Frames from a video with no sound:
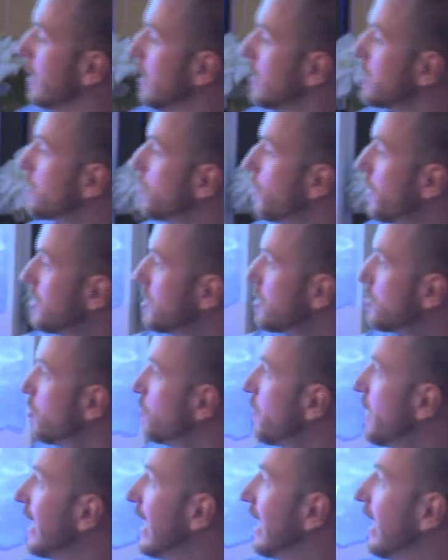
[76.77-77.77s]
So once it's all
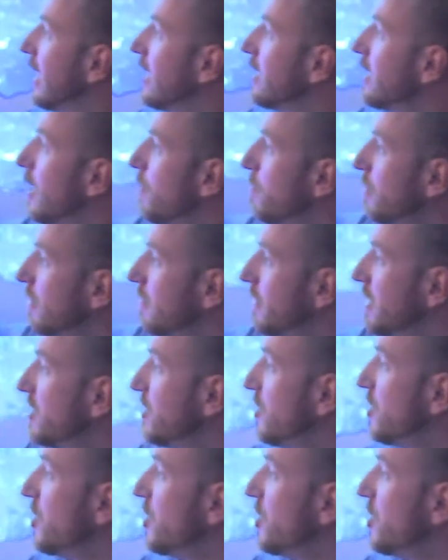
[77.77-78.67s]
been cleaned up, this is a